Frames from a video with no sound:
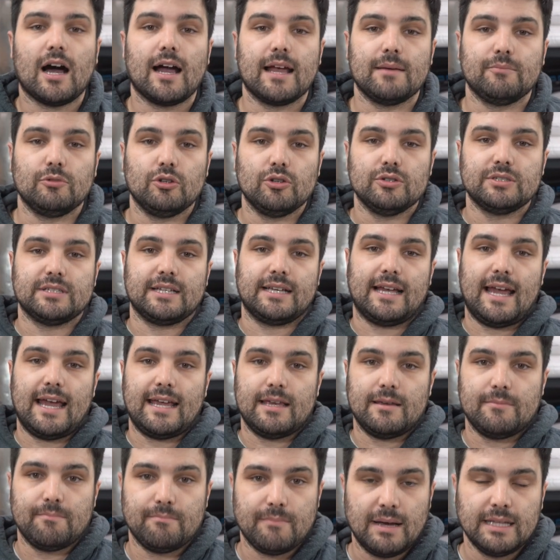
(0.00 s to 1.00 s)
I am using
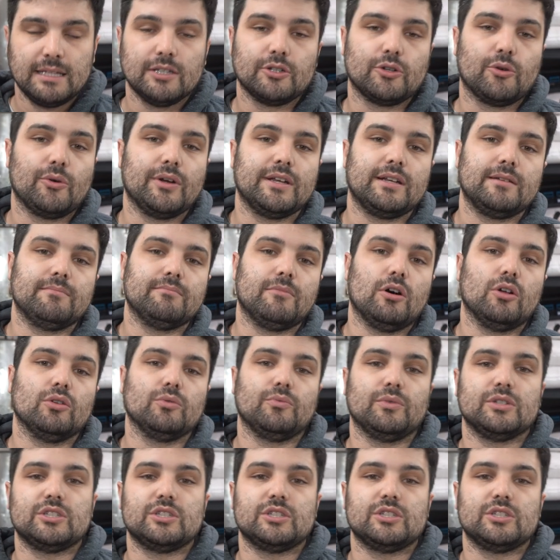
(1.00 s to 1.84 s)
a melanoidin malt,